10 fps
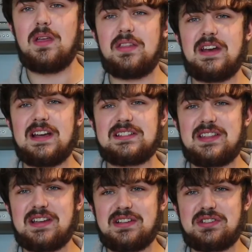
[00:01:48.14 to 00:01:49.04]
The next
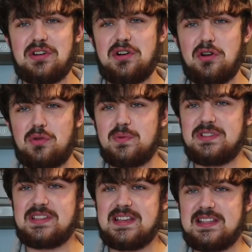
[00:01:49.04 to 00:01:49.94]
thing I sold
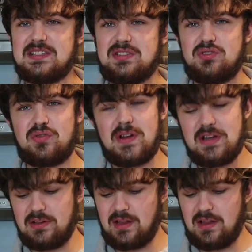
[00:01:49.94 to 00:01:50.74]
was this drill.